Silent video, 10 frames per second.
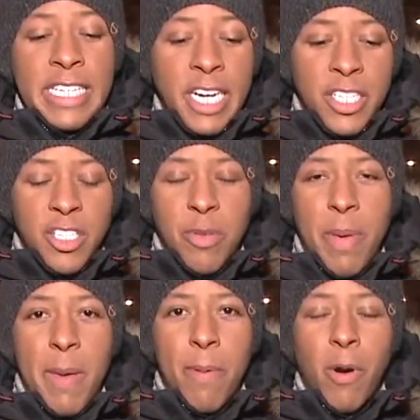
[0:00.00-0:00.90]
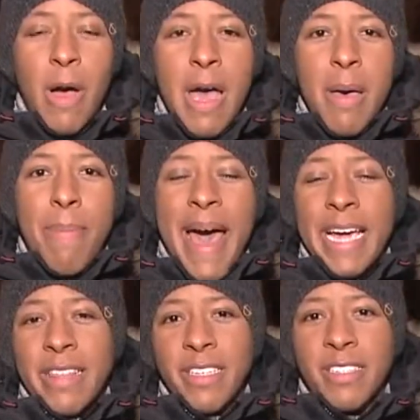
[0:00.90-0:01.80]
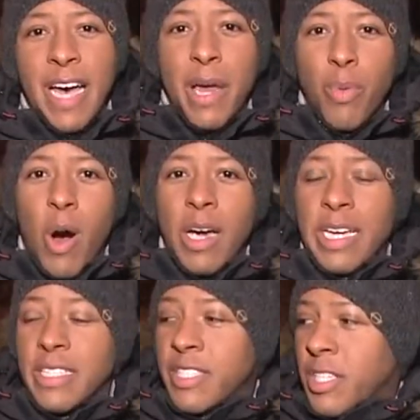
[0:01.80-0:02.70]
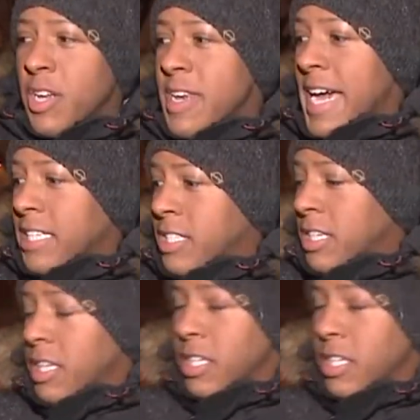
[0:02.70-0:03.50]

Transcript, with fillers: Dozens of people packed this sidewalk and stood next to